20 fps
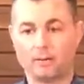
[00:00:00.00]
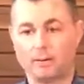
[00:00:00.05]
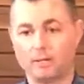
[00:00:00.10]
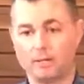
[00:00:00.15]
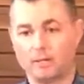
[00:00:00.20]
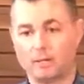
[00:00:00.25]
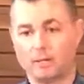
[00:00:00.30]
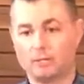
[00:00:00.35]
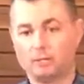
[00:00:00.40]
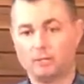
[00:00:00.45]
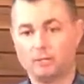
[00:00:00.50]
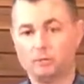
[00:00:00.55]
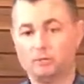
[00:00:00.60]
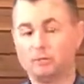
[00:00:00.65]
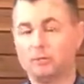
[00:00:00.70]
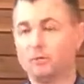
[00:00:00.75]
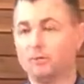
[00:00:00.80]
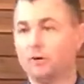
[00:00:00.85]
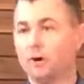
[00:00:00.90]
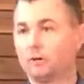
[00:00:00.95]
due to the
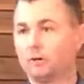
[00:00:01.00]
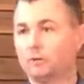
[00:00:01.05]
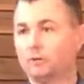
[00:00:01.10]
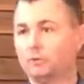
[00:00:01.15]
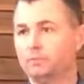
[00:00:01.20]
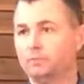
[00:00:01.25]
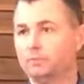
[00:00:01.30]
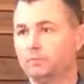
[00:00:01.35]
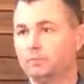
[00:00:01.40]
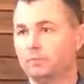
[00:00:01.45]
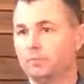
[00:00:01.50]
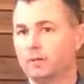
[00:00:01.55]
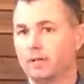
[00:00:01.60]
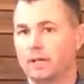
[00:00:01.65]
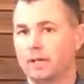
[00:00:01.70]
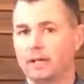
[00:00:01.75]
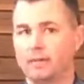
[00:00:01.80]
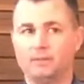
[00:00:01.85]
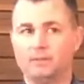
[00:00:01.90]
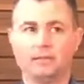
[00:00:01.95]
volume and
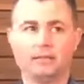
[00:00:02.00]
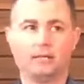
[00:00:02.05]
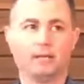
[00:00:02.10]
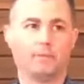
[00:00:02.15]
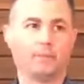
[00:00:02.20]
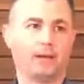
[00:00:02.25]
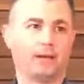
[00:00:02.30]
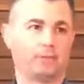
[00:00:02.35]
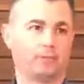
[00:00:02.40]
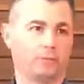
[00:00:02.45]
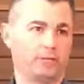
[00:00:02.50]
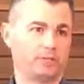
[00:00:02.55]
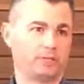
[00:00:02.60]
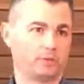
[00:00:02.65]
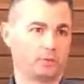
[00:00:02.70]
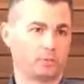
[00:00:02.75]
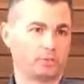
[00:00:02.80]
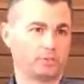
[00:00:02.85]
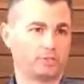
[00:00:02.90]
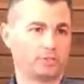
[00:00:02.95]
the amount of
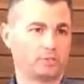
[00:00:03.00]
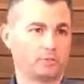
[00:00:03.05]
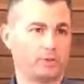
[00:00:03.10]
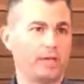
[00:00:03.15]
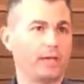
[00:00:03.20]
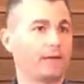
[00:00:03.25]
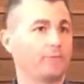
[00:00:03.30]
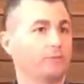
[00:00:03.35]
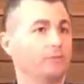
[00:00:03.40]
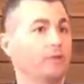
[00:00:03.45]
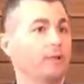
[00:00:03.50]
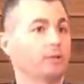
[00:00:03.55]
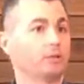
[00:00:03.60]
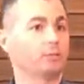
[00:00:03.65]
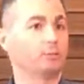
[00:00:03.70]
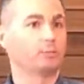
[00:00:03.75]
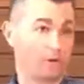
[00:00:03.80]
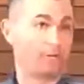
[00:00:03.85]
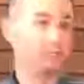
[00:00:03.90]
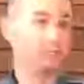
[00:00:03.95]
resources we have available.